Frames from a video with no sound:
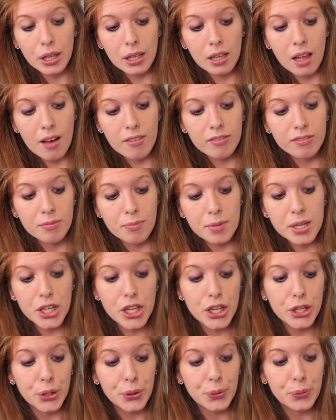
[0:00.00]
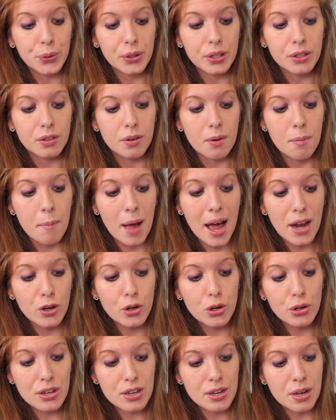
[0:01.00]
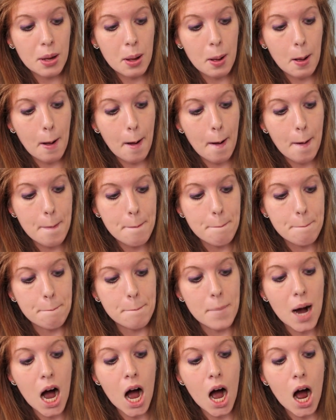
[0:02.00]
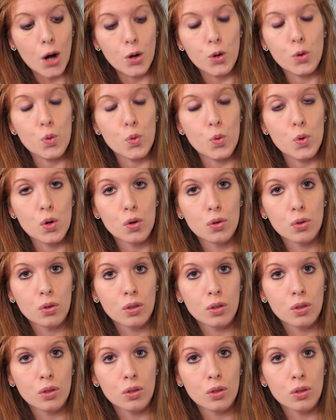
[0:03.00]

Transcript: Love, Manu. Manu? Manu.